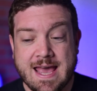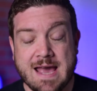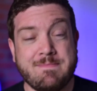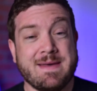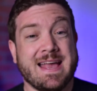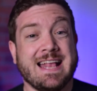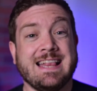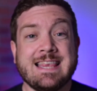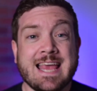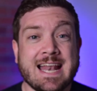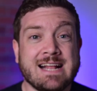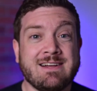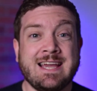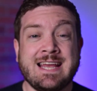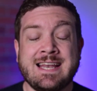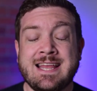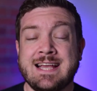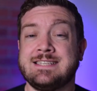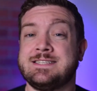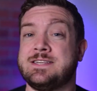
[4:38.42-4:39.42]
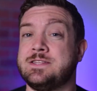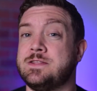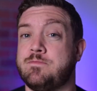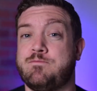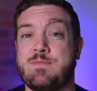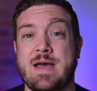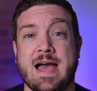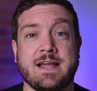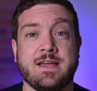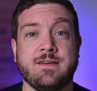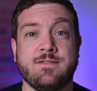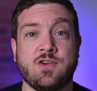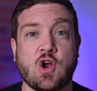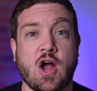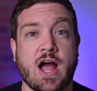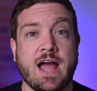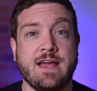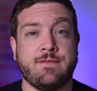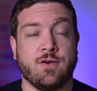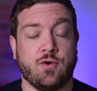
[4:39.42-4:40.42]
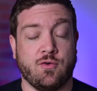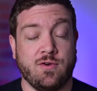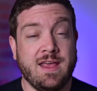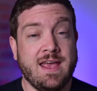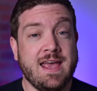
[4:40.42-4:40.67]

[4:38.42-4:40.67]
It magnetically connects to the back of your iPhone,